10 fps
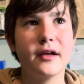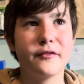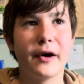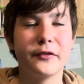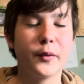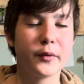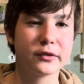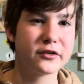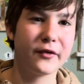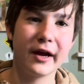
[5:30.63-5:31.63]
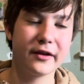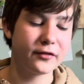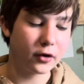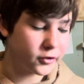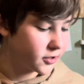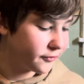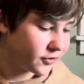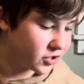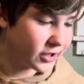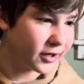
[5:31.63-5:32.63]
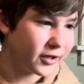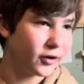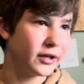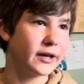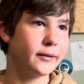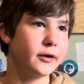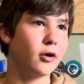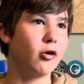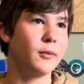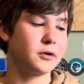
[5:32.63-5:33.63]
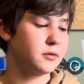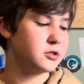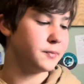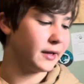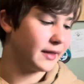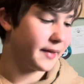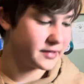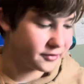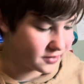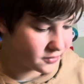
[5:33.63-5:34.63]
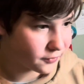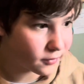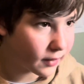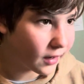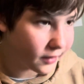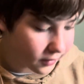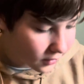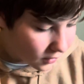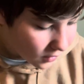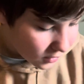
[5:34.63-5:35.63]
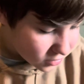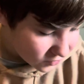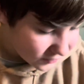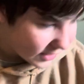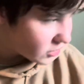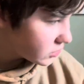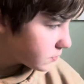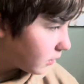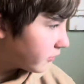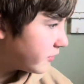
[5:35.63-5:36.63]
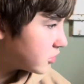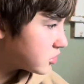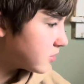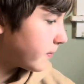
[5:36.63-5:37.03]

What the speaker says: to 1, which is fine if you're ultralight fishing. You know, you don't need to know a whole bunch about that. That's a 6-foot rod just for catching smaller fish.